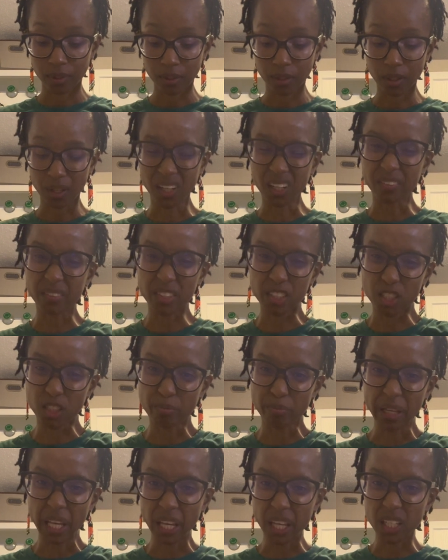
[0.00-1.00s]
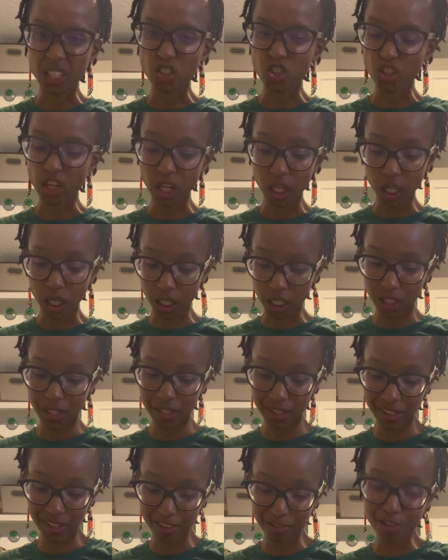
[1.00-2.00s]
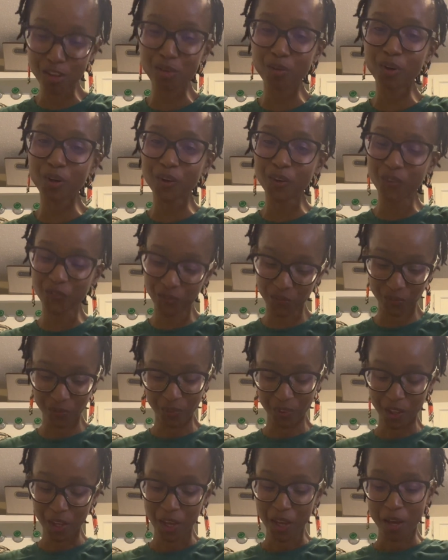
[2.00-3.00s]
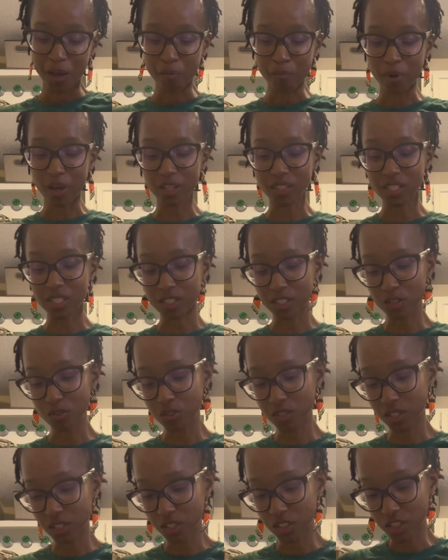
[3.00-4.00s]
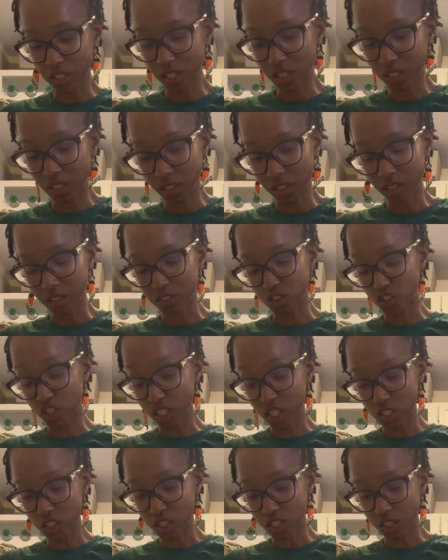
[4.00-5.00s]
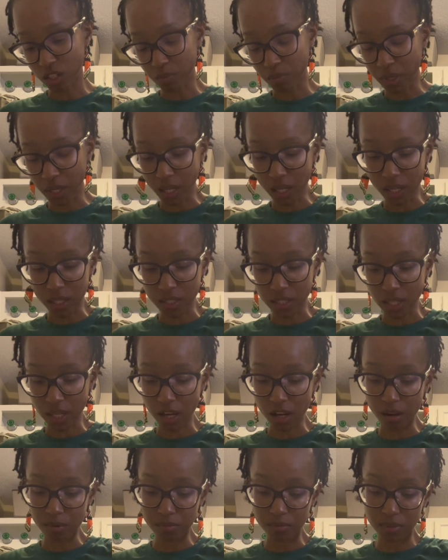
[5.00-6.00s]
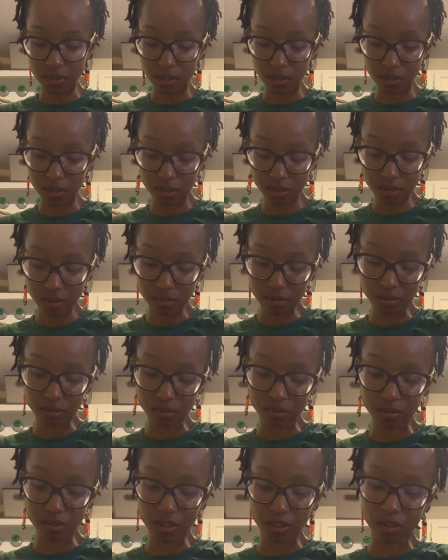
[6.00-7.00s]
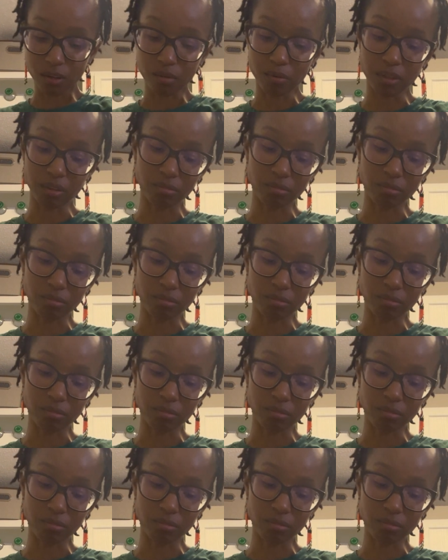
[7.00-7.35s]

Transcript: kind of a Jamaican drink, if you will, but just using the ginger because it helps, you know, with